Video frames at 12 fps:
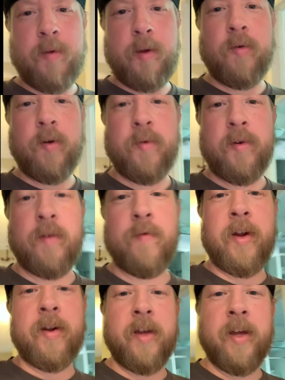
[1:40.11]
people are pretty
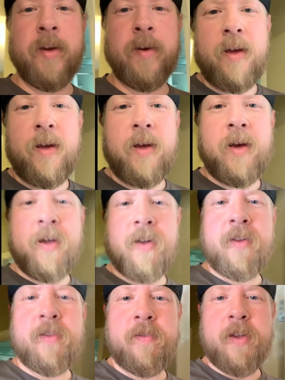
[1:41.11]
friendly
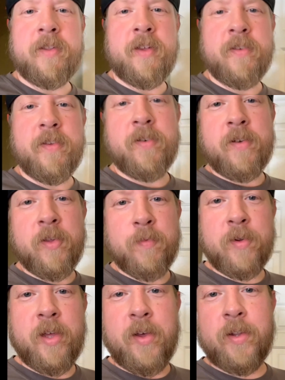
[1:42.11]
and got that Southern
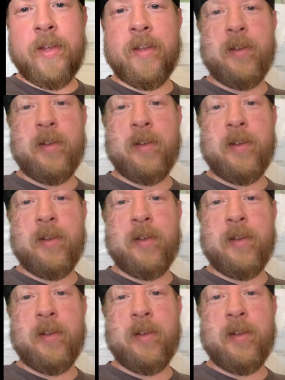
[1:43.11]
hospitality.